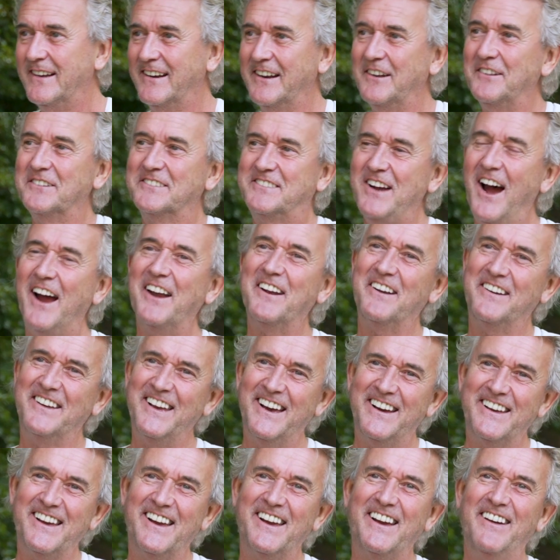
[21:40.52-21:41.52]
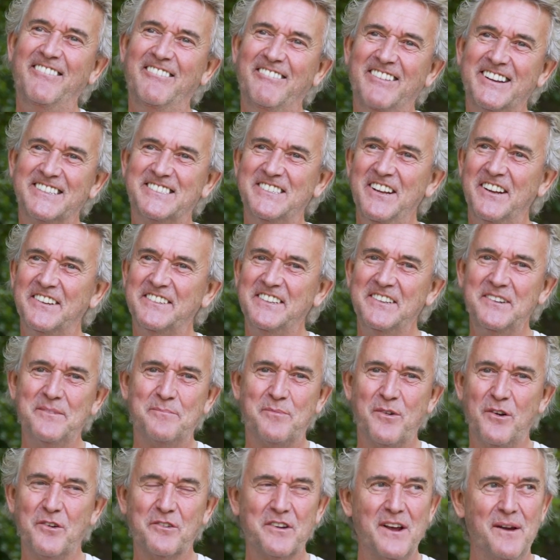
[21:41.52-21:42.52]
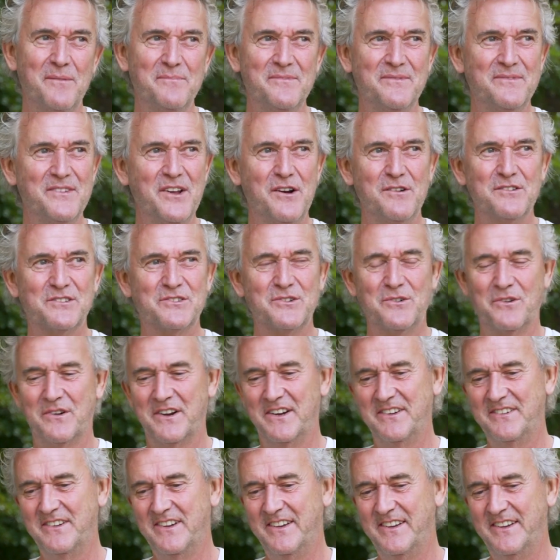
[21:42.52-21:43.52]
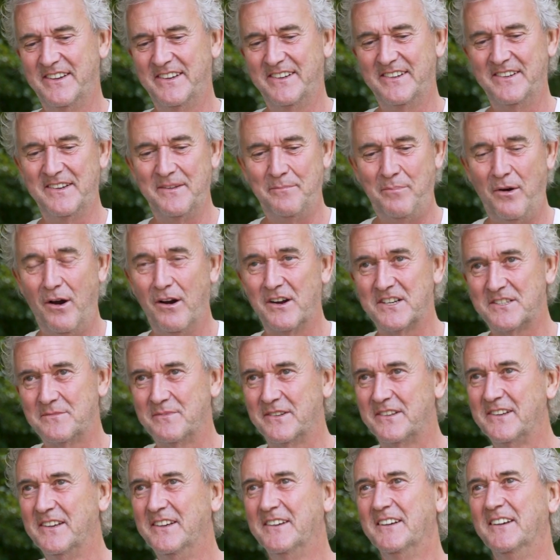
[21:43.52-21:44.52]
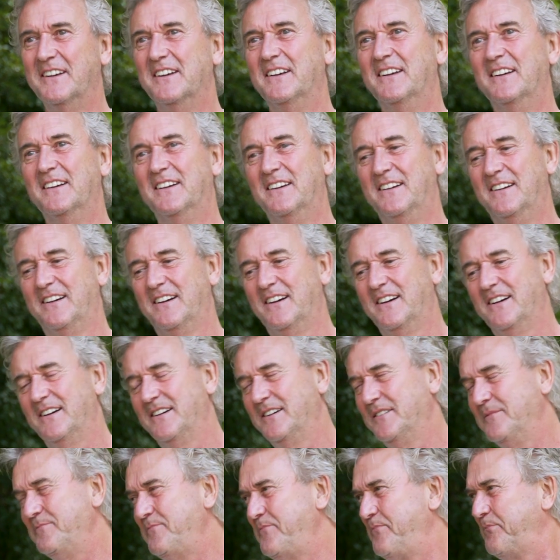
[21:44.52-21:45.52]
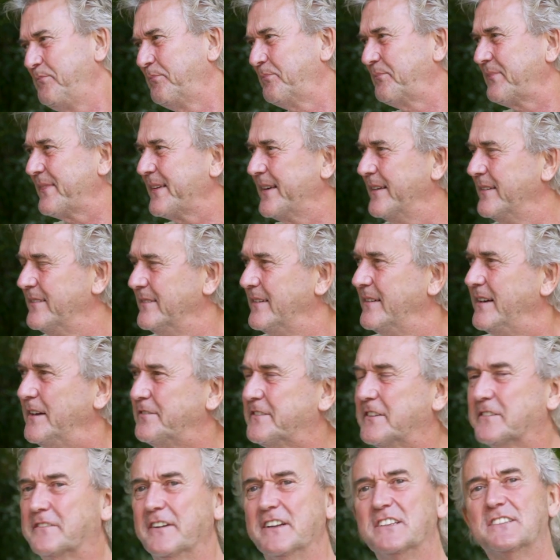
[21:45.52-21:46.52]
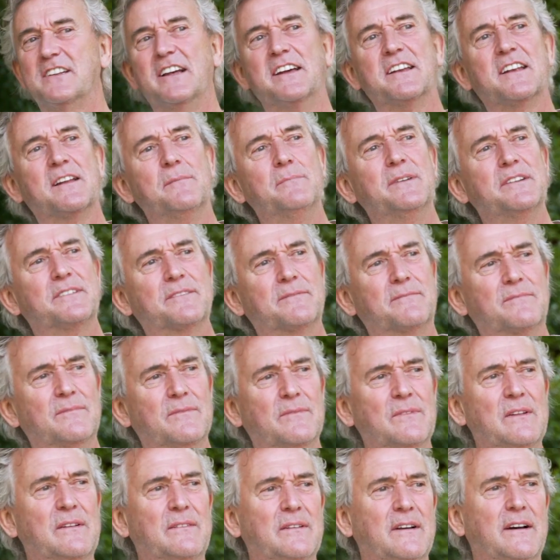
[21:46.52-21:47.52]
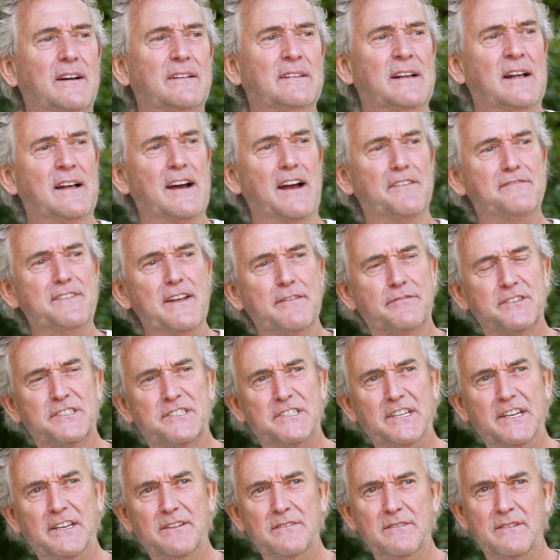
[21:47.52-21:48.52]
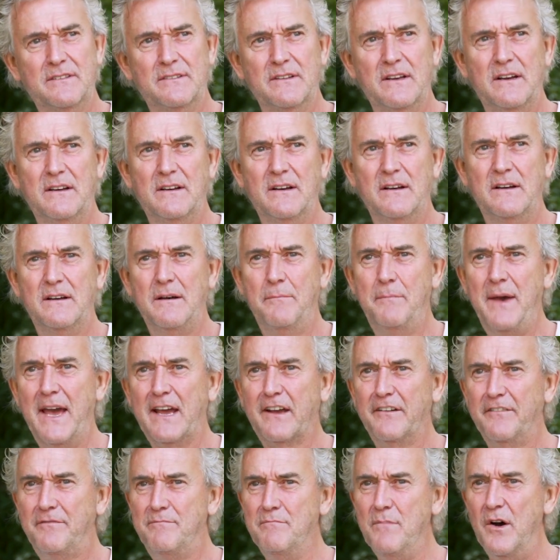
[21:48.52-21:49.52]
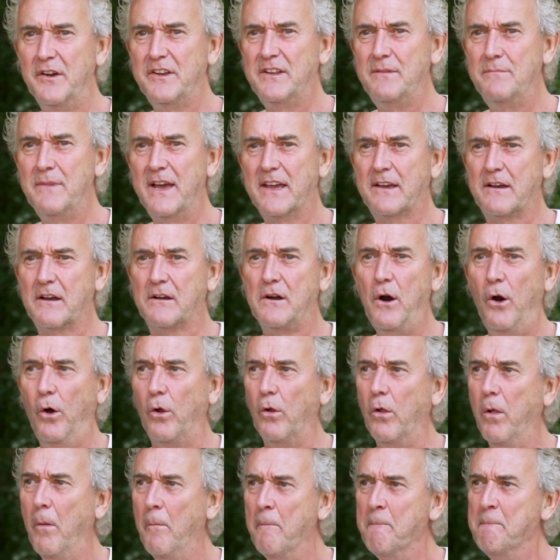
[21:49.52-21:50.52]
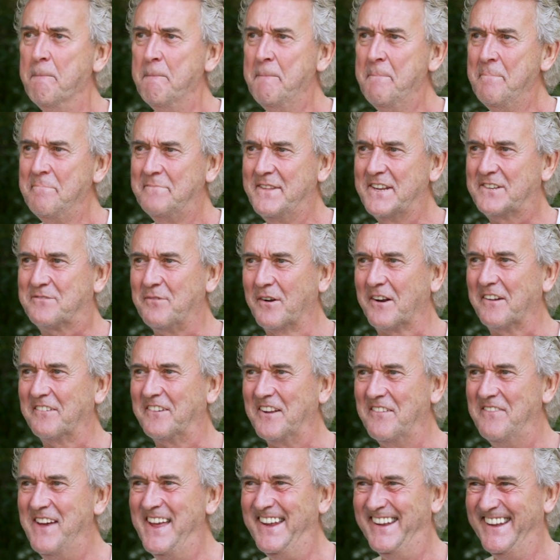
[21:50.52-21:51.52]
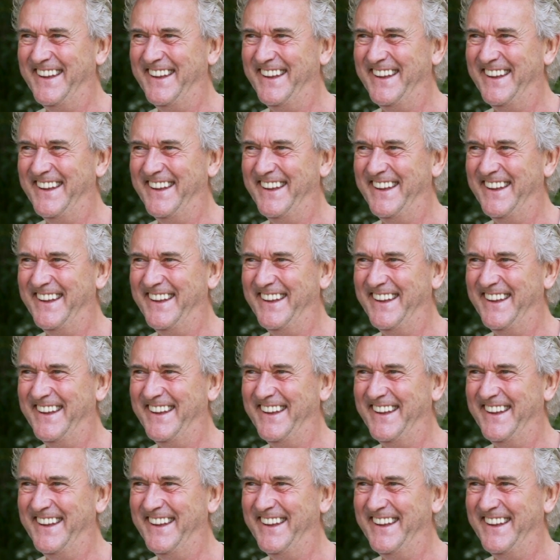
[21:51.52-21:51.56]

A little title, yeah. It's not in the program notes or in the parts, but I have to translate it. But I've never seen a bag of money make a goal. That's one of them.